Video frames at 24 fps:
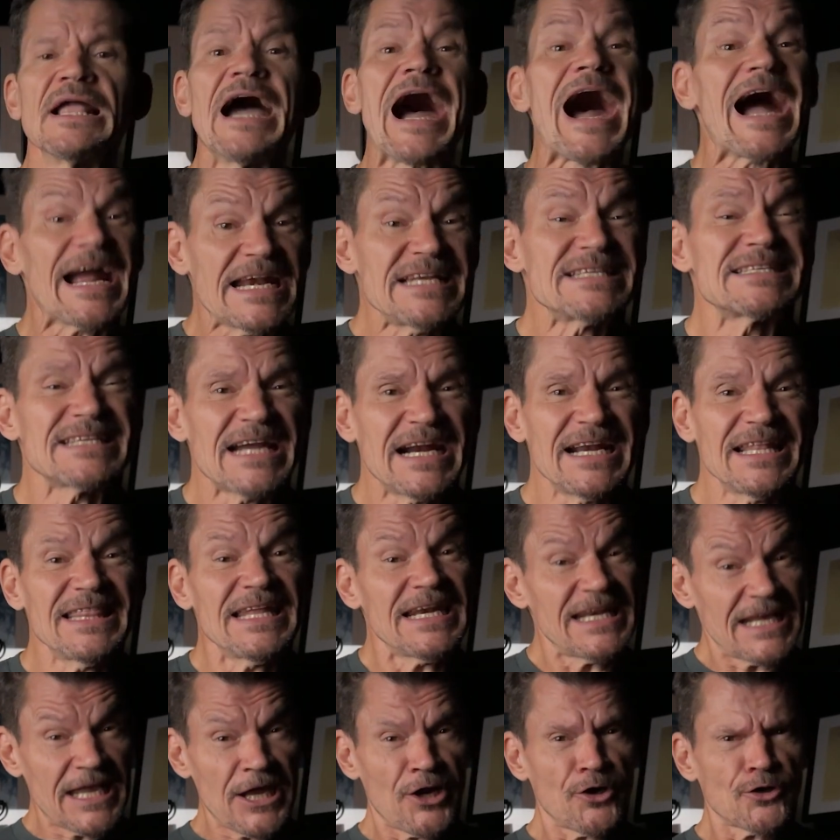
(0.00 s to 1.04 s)
I decided
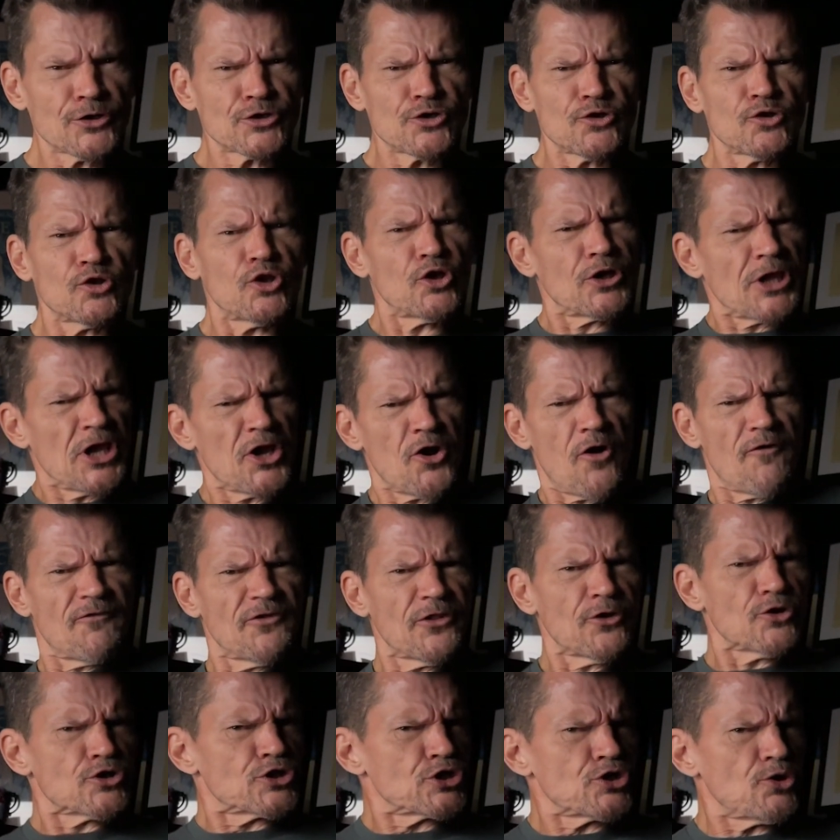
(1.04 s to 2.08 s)
that a character looking over
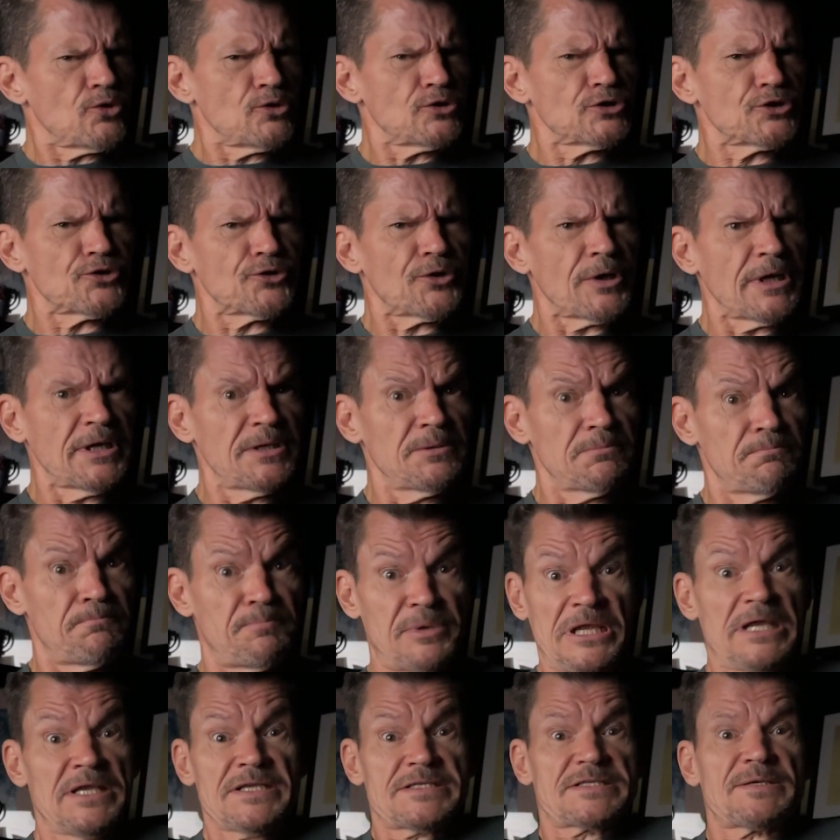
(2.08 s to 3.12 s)
their shoulder and
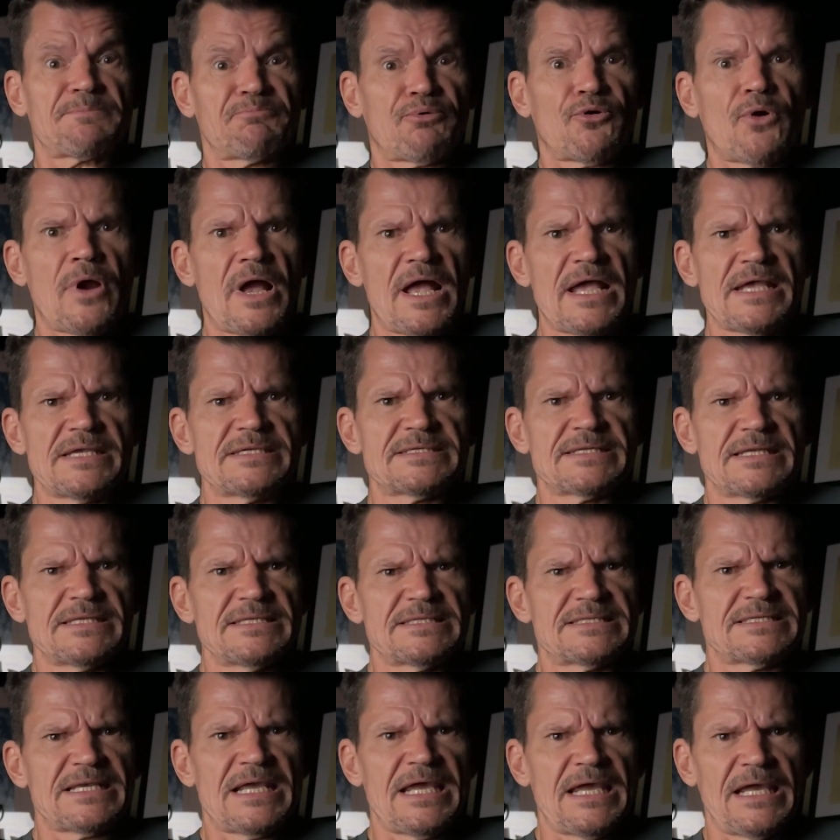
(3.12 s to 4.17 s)
being surprised and
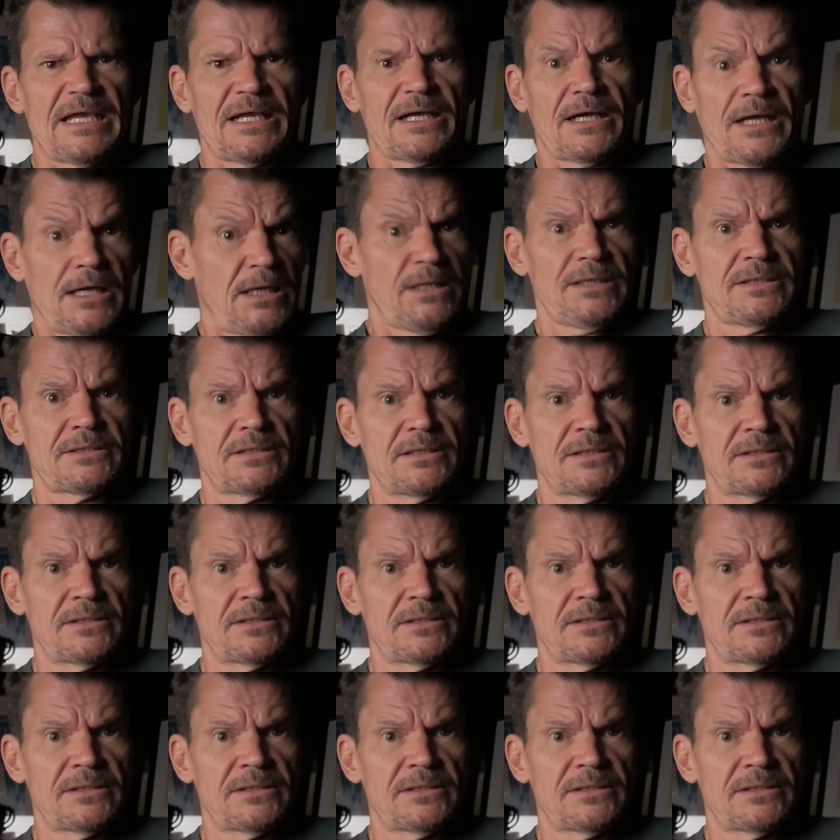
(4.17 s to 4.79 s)
saying, "Huh?